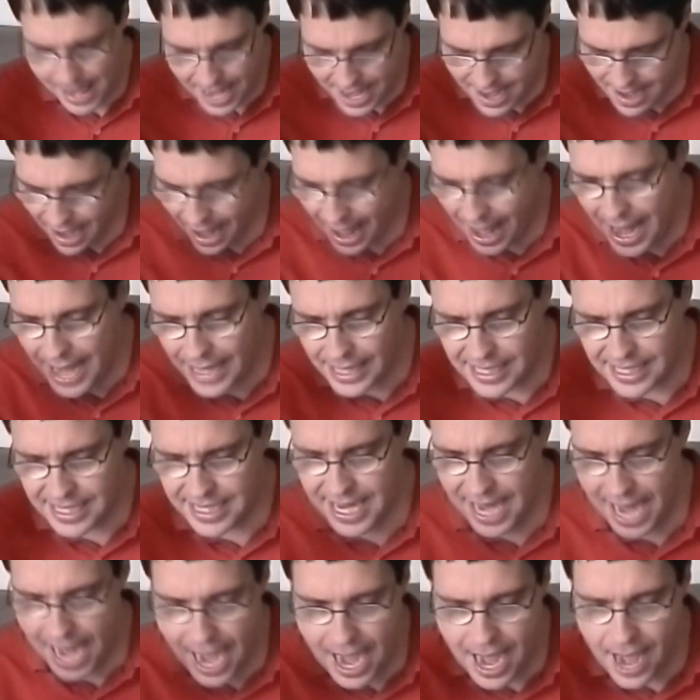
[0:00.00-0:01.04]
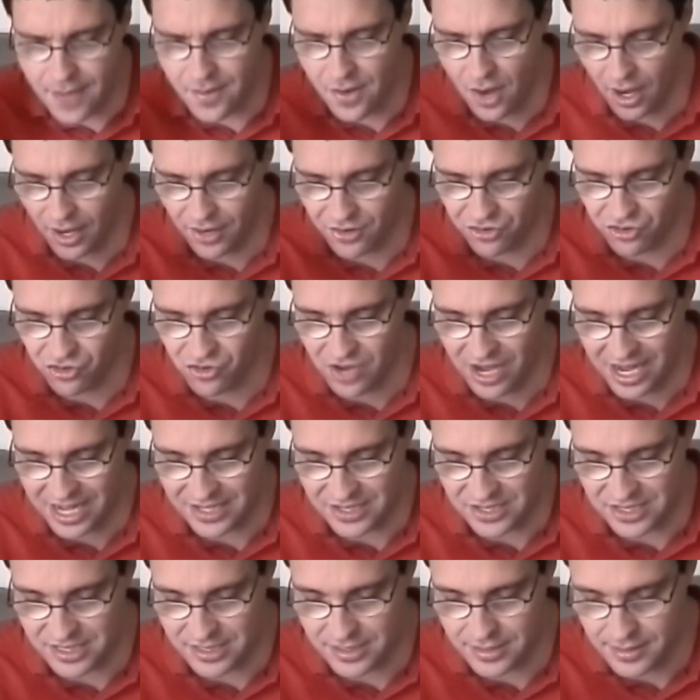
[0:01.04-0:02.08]
And I cannot
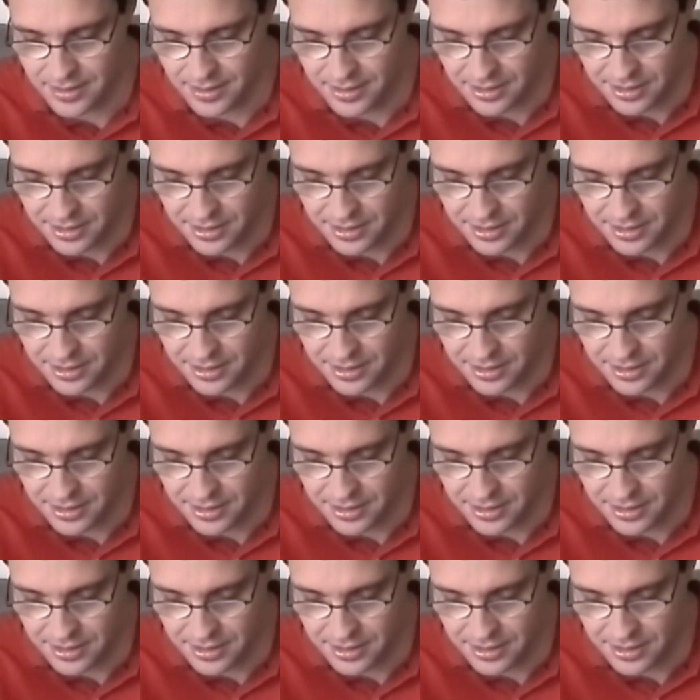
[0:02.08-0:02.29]
stress